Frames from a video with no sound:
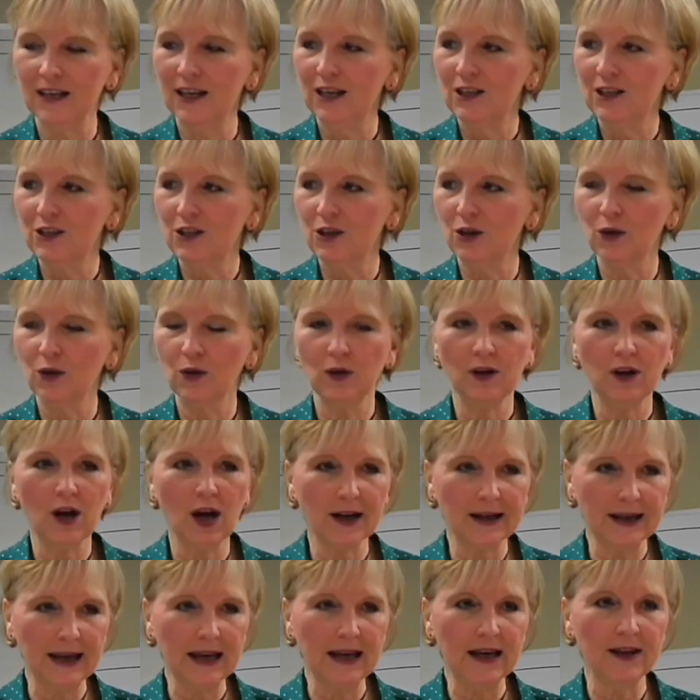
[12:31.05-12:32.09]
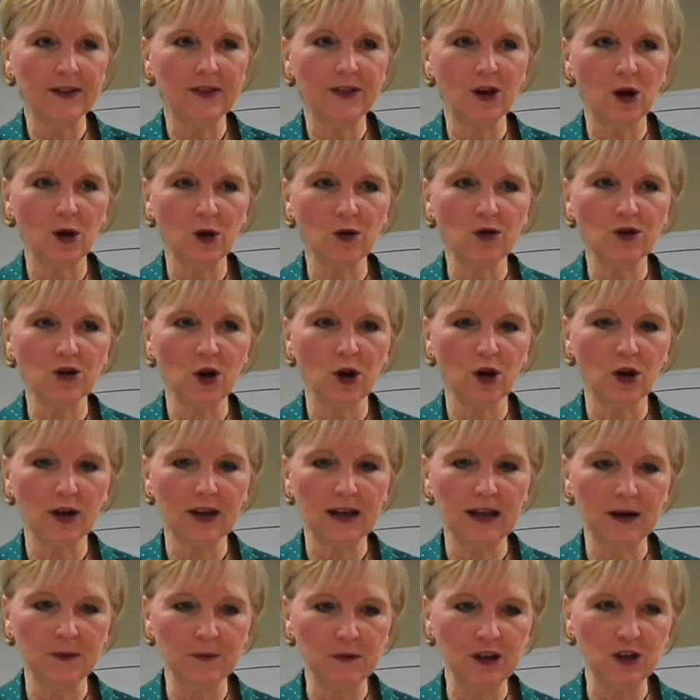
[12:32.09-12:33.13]
So again, those are
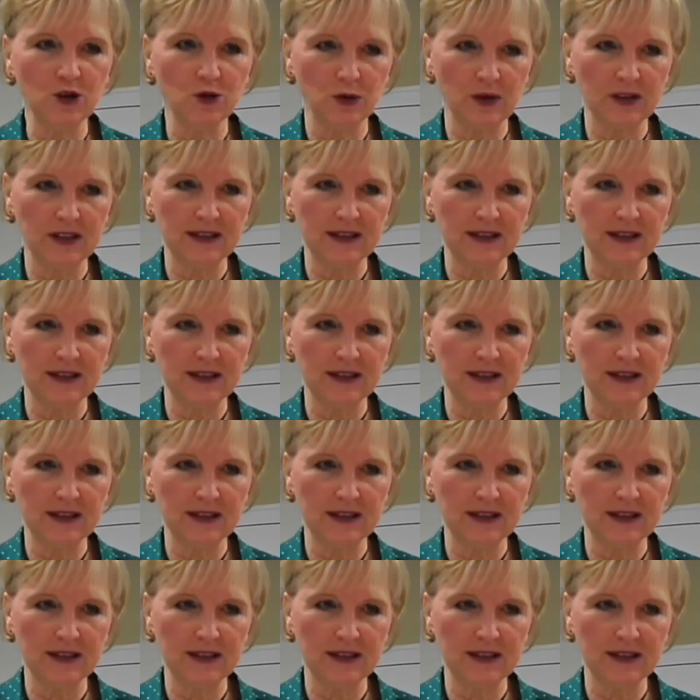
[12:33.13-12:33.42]
imagery